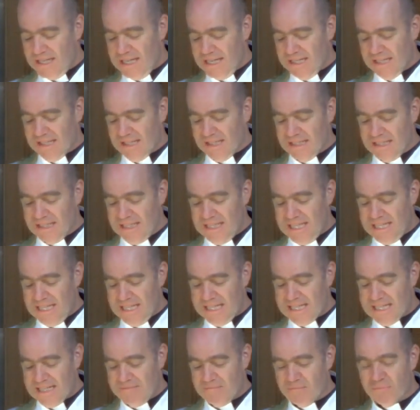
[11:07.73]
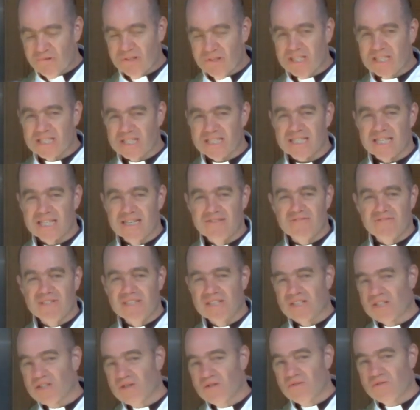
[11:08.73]
and lead and bring to safety
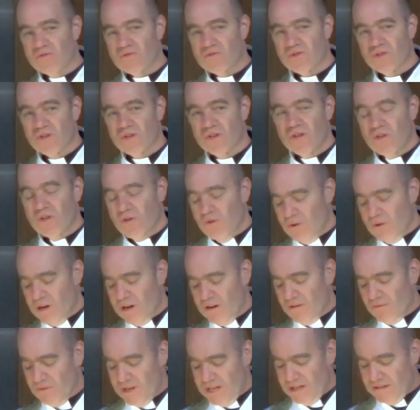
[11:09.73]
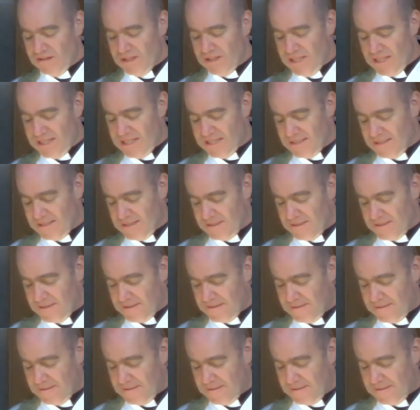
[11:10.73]
those who are around us.